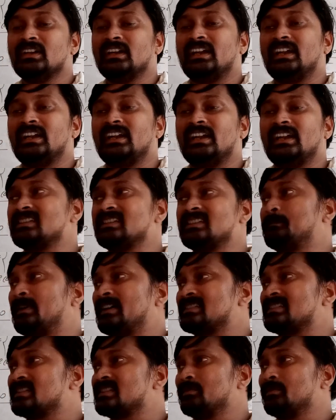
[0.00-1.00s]
It is
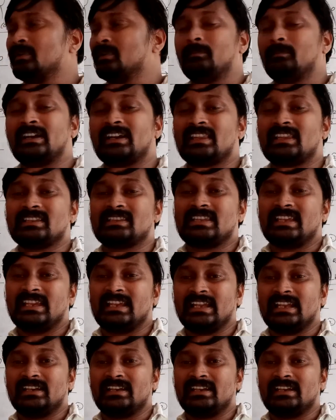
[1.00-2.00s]
possible, but the
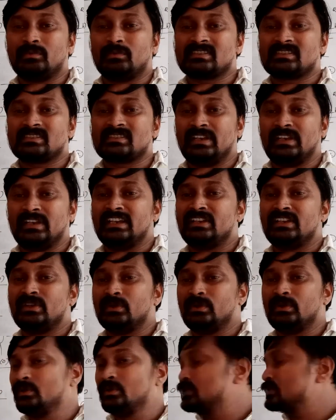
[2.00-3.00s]
thing it was we need to
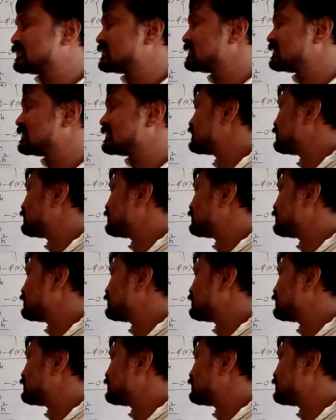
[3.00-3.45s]
use this